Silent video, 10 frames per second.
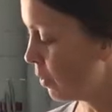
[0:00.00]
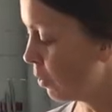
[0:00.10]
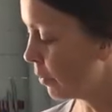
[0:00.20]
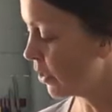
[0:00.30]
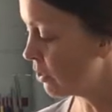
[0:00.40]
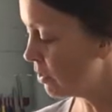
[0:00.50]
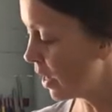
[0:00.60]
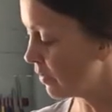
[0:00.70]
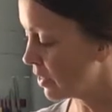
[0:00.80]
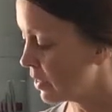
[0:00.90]
What we do
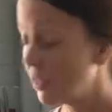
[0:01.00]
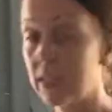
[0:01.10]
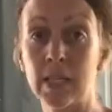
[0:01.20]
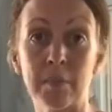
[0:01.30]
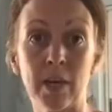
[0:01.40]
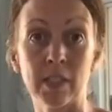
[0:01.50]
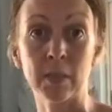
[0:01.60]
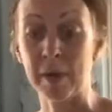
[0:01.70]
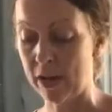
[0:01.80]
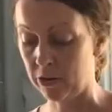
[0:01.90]
have is psyllium
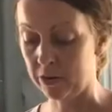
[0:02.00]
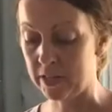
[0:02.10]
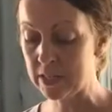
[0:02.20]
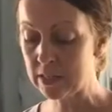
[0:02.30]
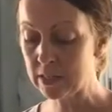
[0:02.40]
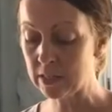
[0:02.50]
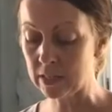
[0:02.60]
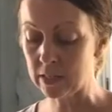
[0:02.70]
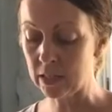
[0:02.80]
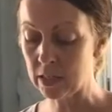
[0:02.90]
husk powder. This is
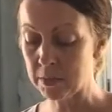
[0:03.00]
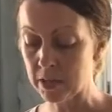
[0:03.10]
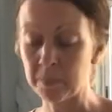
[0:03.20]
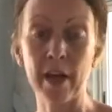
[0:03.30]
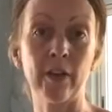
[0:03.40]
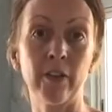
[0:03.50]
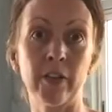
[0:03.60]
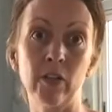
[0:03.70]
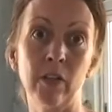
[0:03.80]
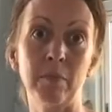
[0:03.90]
the psyllium husk powder
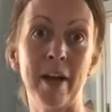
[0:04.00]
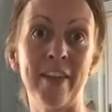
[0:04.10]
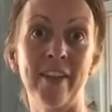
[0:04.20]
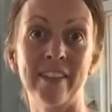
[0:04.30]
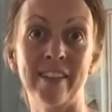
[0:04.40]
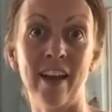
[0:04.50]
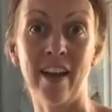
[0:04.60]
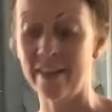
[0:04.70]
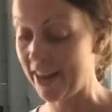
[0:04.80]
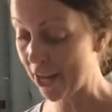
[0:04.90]
that you can buy that's
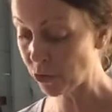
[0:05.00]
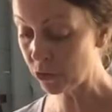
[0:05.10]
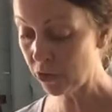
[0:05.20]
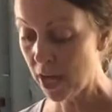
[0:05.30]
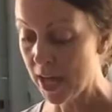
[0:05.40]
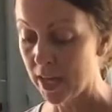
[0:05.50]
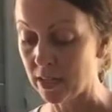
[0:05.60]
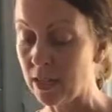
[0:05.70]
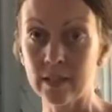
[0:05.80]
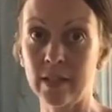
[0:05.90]
natural.
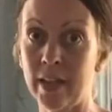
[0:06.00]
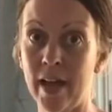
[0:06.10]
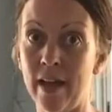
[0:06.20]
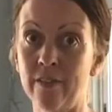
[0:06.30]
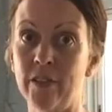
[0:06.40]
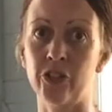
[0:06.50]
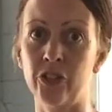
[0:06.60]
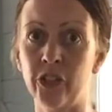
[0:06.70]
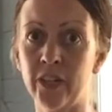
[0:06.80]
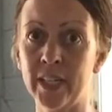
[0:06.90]
It doesn't have the
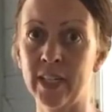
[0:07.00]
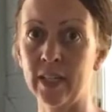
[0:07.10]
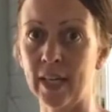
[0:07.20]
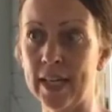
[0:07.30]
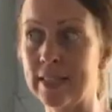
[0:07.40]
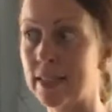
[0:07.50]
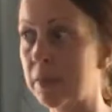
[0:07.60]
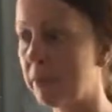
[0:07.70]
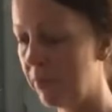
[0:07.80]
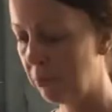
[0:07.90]
sugar in it like
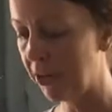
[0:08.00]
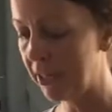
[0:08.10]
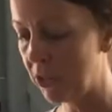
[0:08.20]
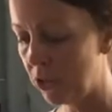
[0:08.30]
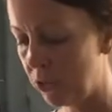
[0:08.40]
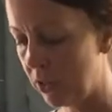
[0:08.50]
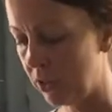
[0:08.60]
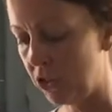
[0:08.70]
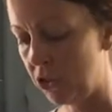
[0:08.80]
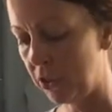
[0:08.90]
some of the brands do.
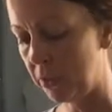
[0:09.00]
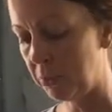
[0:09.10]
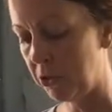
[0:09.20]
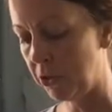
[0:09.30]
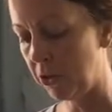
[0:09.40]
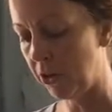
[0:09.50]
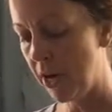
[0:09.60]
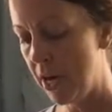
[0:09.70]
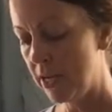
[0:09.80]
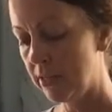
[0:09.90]
This is just pure
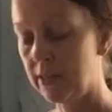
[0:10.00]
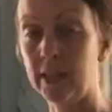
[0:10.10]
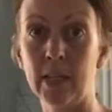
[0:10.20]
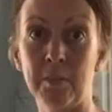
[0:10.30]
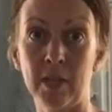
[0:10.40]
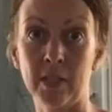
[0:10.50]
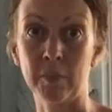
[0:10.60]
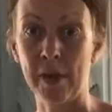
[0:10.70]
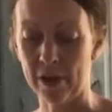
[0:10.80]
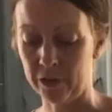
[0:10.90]
psyllium
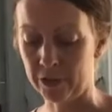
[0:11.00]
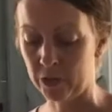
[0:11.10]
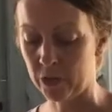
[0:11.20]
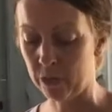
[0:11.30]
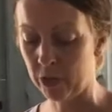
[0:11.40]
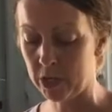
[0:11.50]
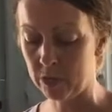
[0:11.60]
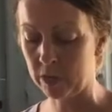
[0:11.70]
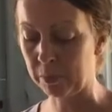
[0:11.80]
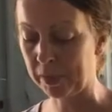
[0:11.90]
husk powder, so you want to
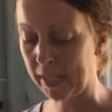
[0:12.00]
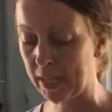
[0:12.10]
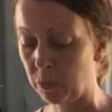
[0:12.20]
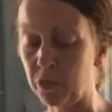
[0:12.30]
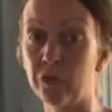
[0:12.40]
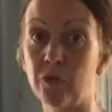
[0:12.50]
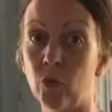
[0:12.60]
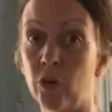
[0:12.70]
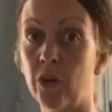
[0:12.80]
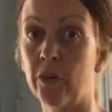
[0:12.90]
use the plain one
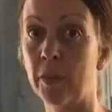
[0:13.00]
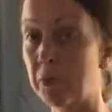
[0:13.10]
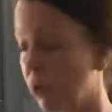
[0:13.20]
for the